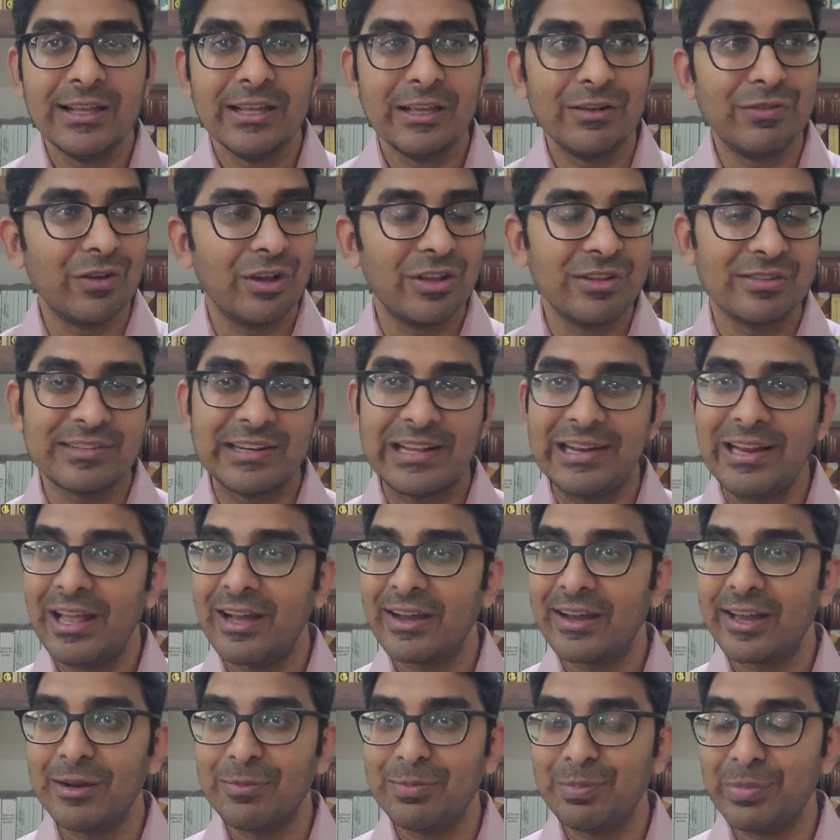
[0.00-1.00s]
If
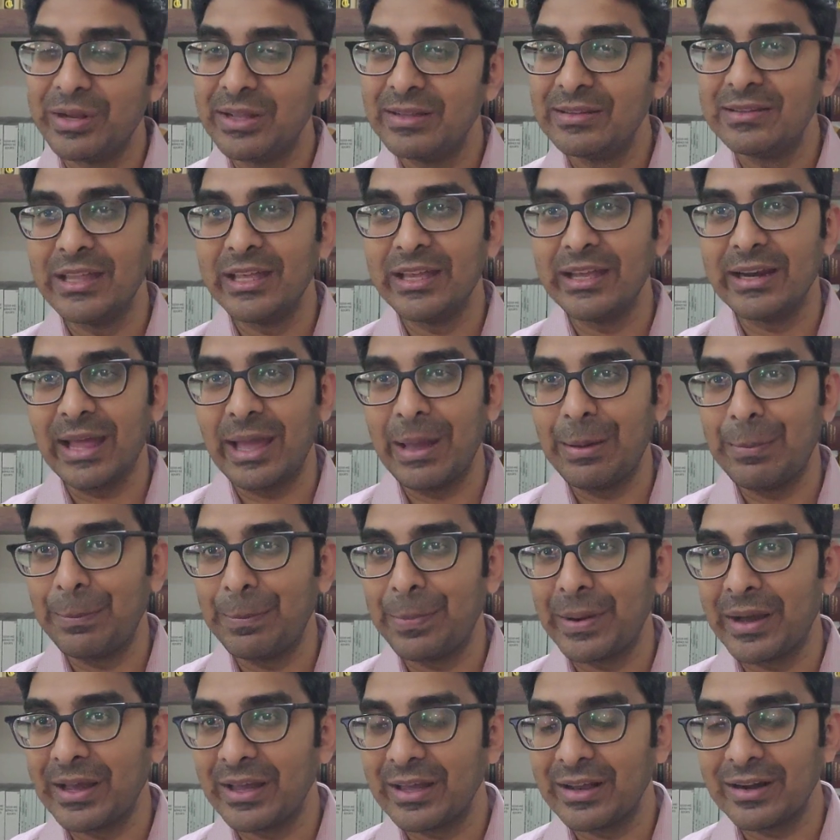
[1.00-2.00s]
Australia can bring their
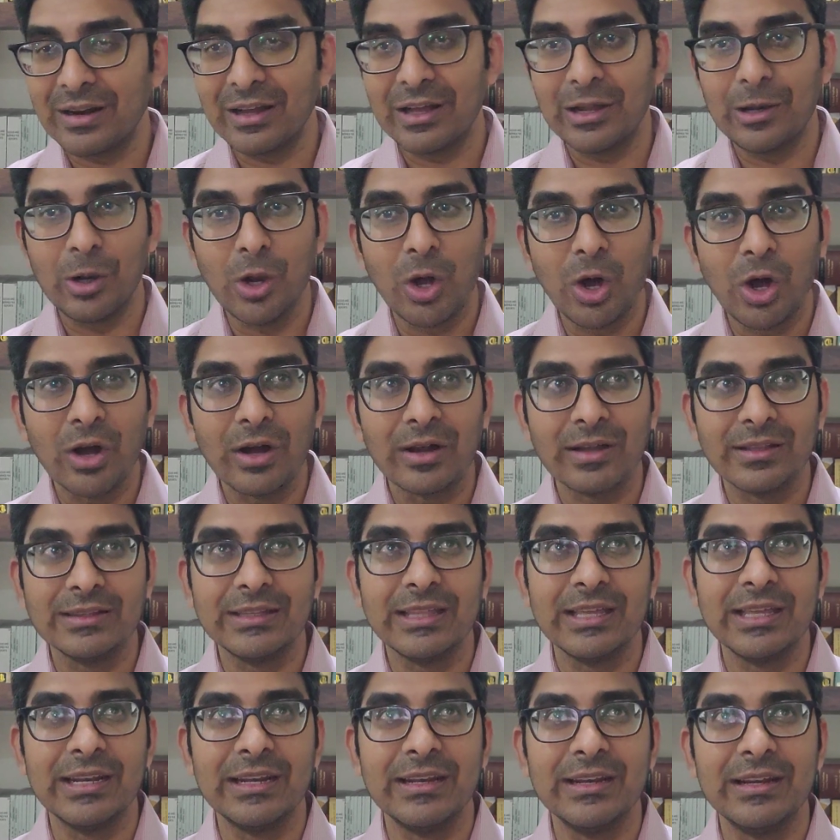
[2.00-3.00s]
umpire along,
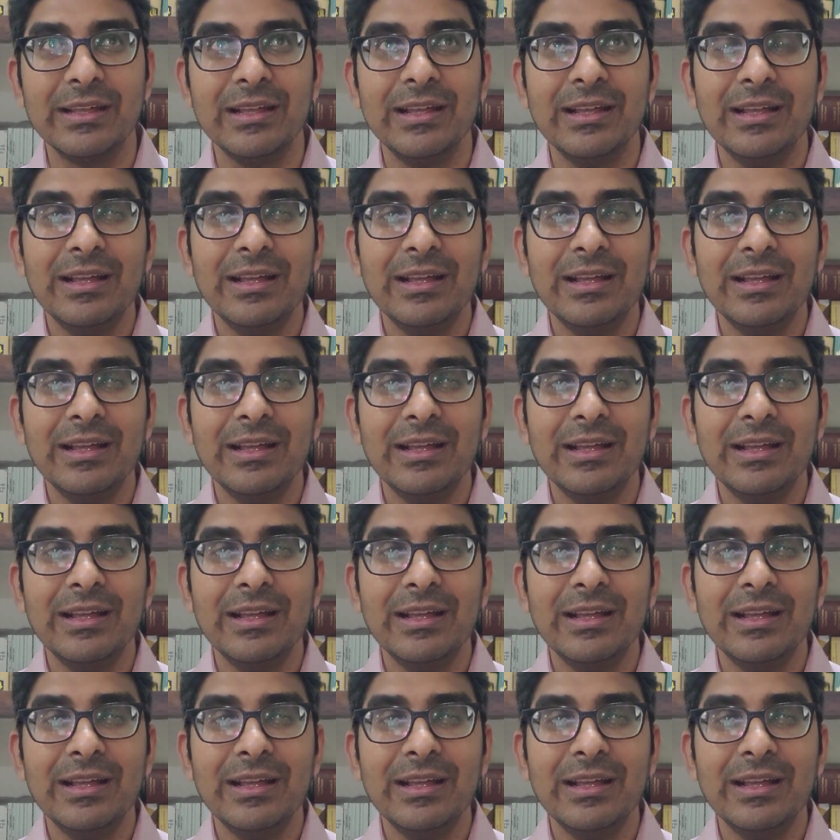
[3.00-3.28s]
then